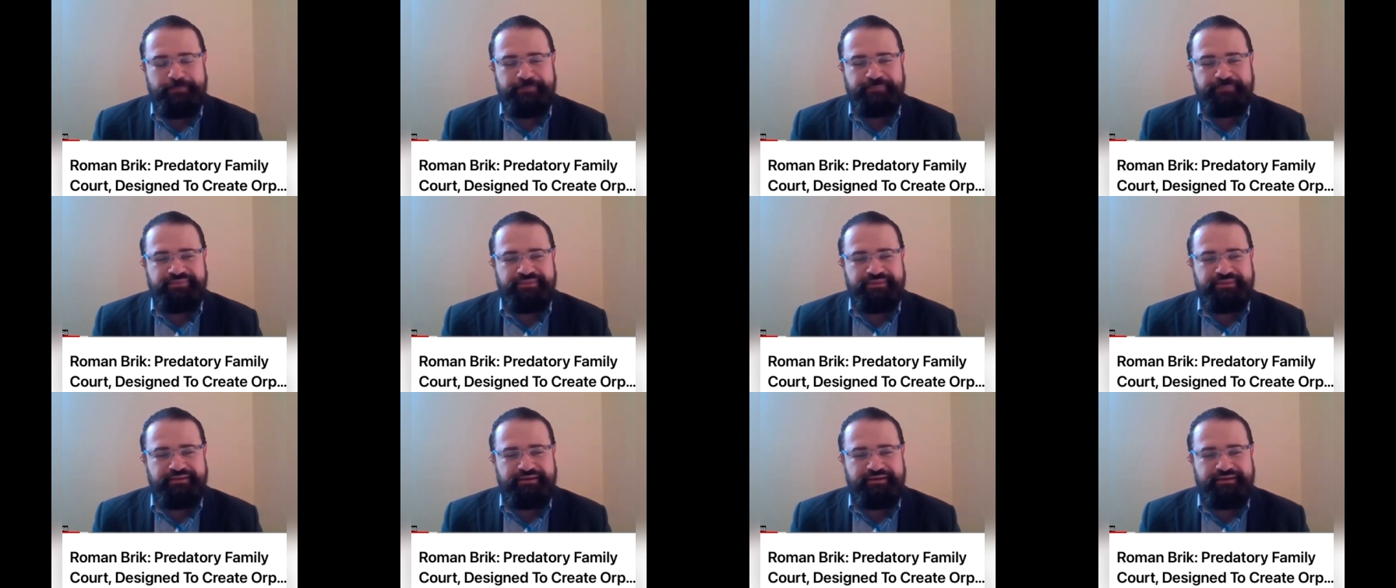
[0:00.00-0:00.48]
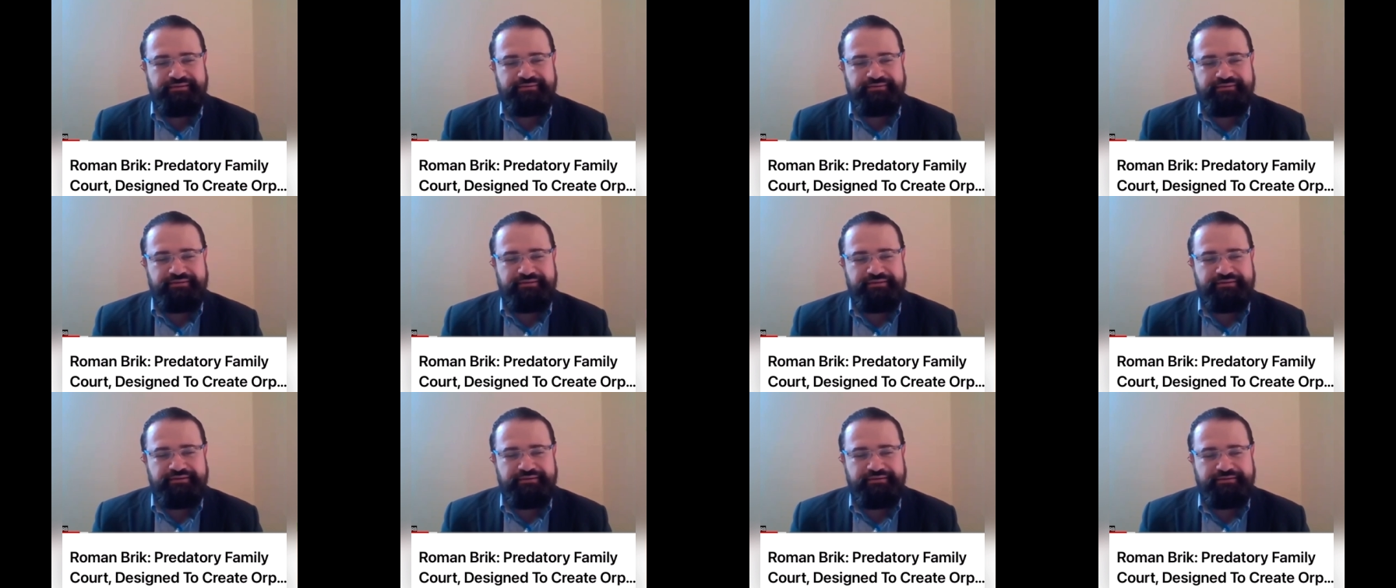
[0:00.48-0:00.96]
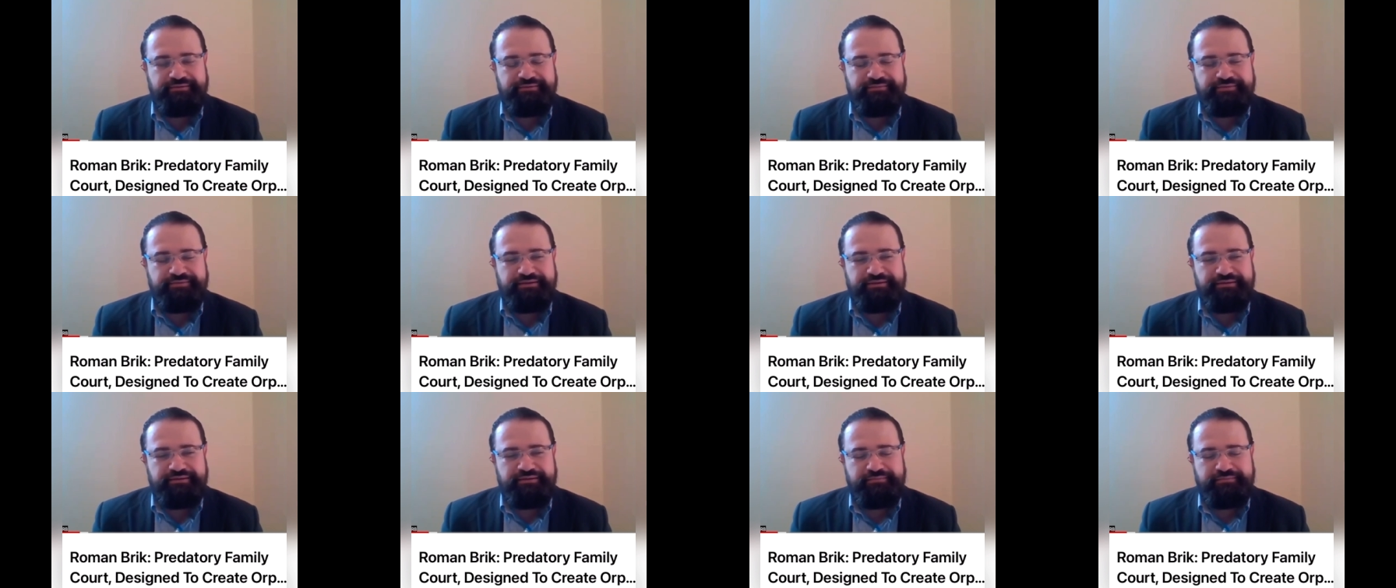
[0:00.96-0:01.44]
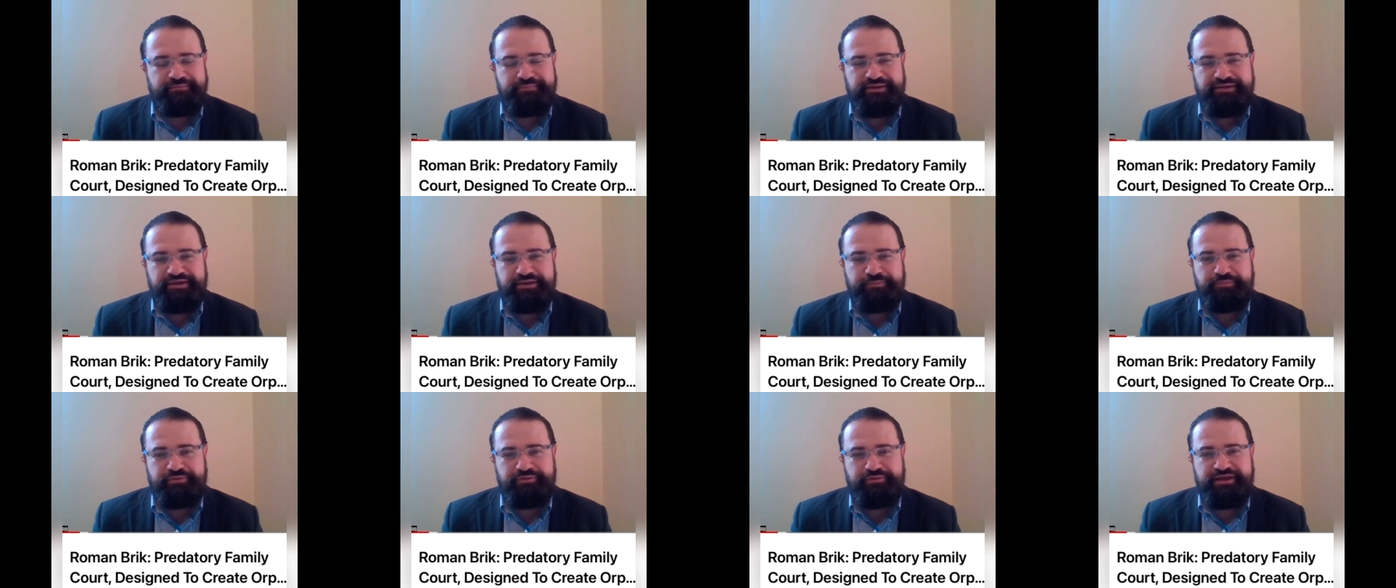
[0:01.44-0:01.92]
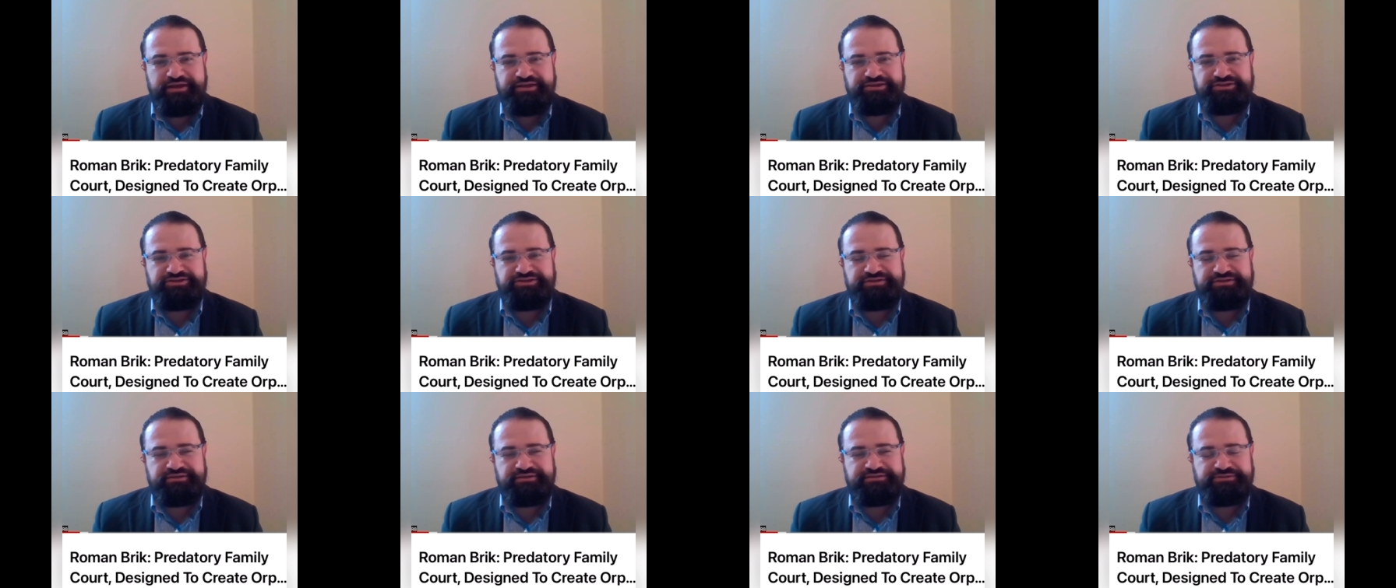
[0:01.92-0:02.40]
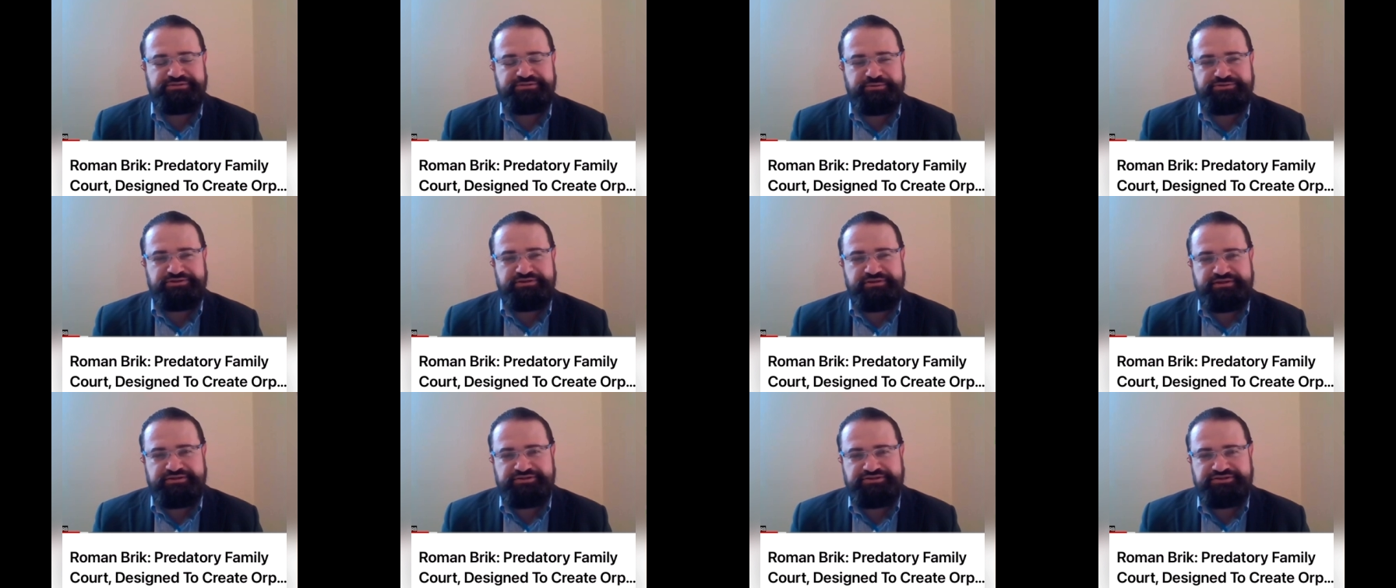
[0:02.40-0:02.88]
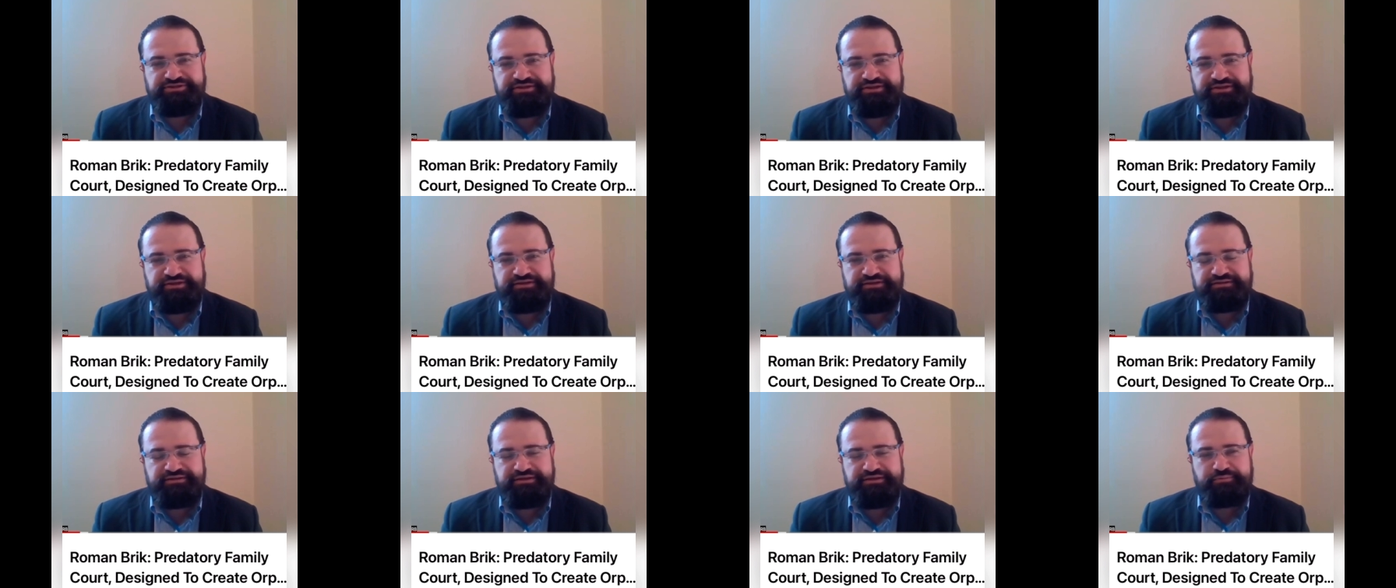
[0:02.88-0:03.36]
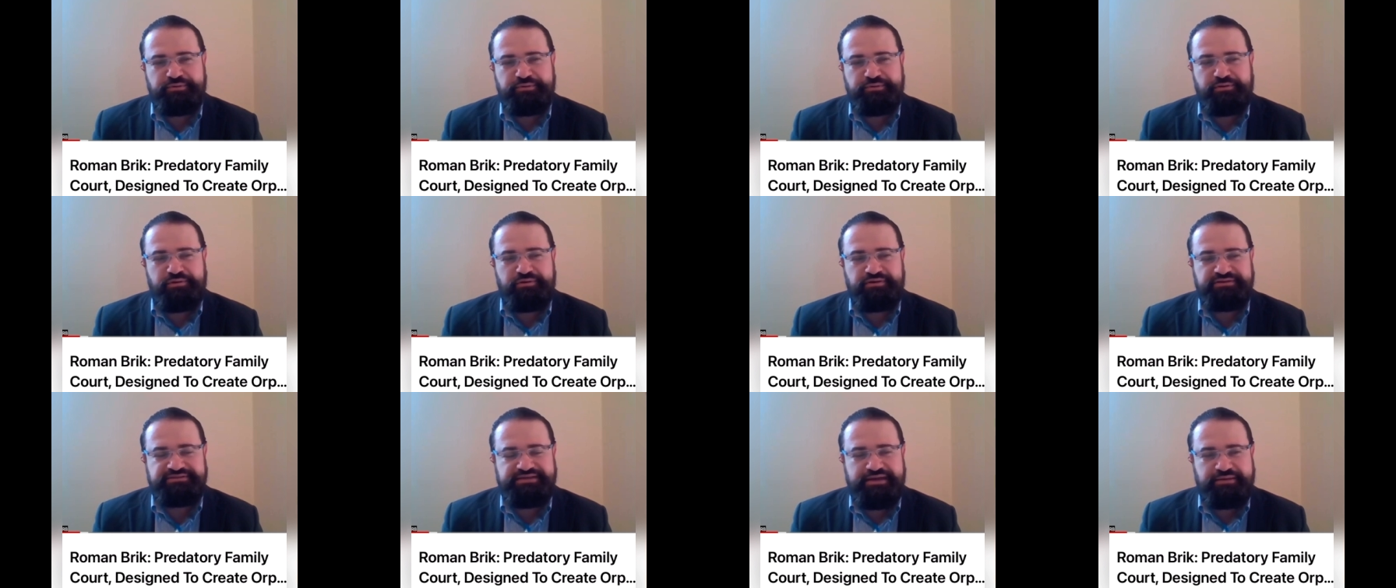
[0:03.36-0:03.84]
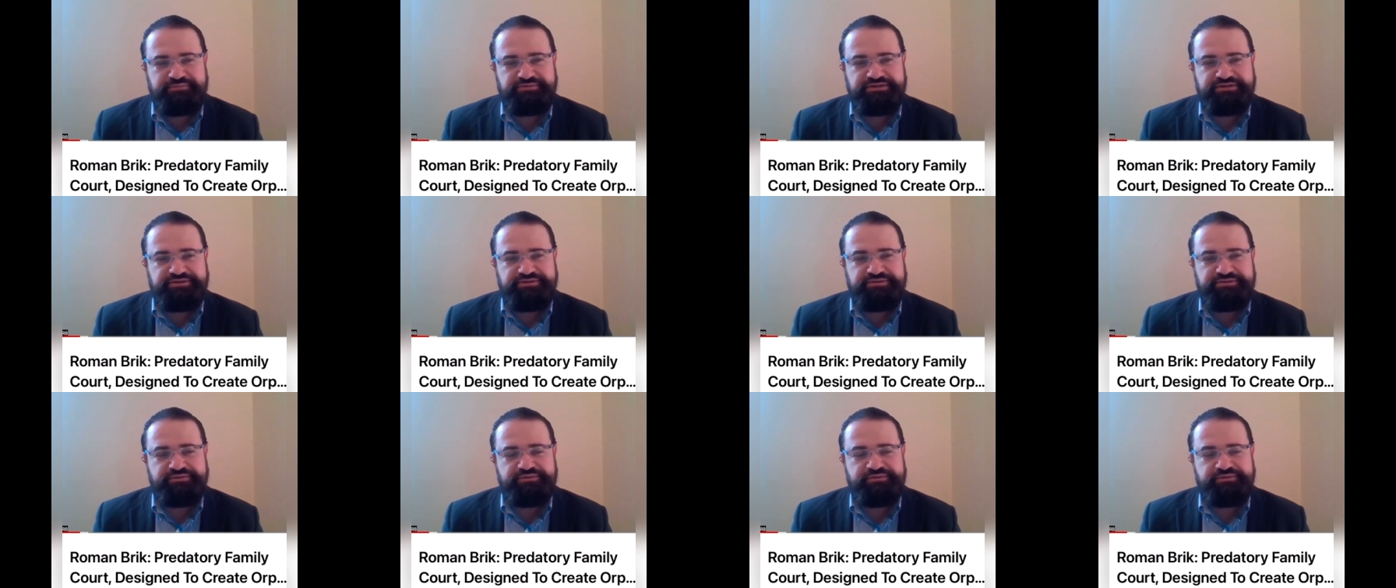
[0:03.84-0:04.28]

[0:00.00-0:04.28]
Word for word: and the uh, the manipulation, social engineering that we're all subject to.